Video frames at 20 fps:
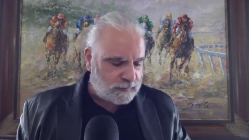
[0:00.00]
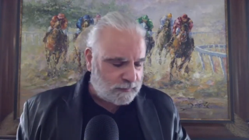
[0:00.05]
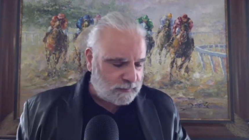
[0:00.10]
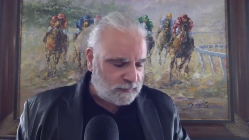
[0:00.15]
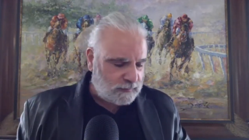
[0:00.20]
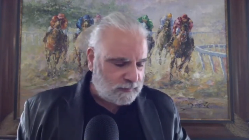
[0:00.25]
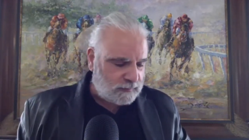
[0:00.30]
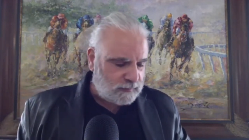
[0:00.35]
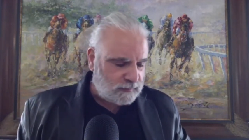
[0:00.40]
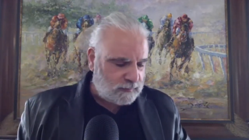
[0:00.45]

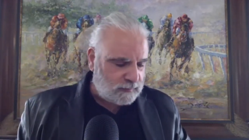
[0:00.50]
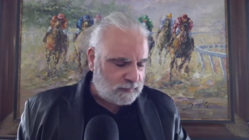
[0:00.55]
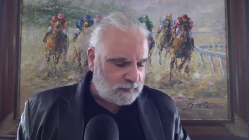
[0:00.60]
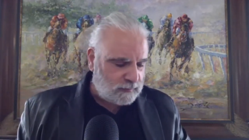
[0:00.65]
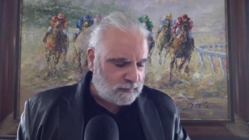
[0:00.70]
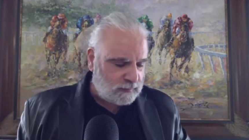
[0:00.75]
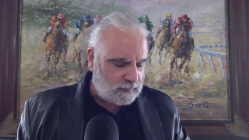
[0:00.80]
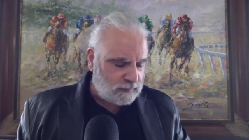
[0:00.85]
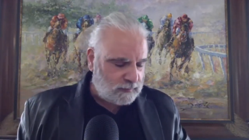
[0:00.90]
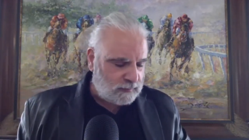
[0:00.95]

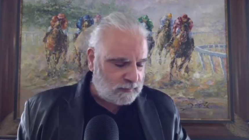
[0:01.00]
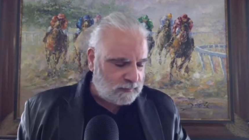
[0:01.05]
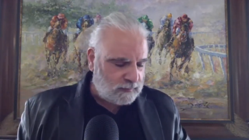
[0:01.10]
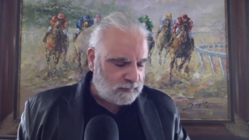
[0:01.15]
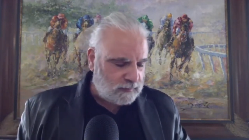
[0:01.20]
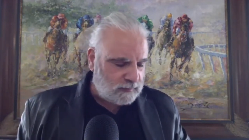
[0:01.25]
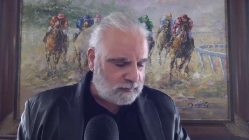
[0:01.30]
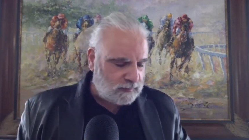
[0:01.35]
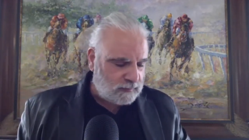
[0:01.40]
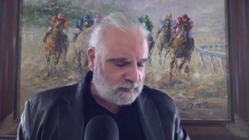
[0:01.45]

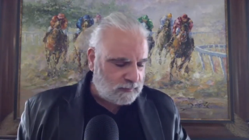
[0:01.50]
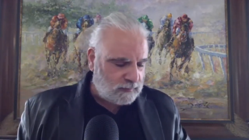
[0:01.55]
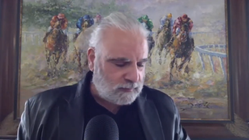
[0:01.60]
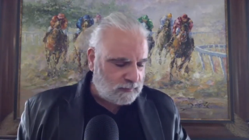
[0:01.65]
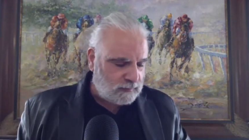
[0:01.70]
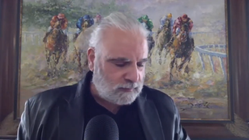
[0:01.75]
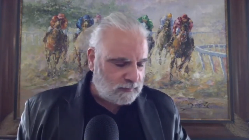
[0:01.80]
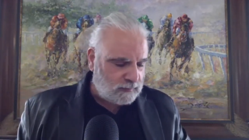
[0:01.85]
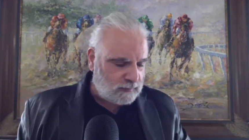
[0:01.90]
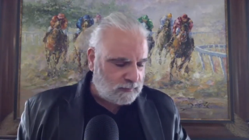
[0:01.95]

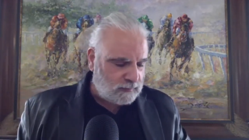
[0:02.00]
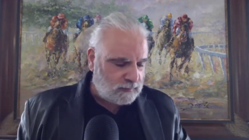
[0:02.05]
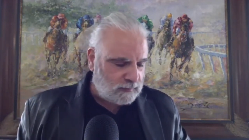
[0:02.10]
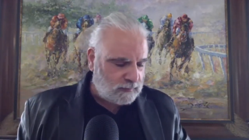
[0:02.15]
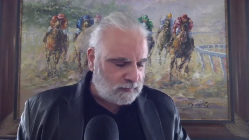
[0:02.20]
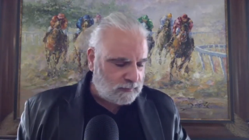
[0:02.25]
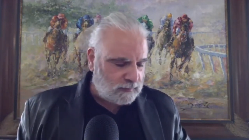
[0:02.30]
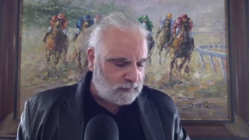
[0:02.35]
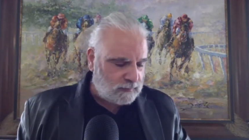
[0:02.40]
[no speech]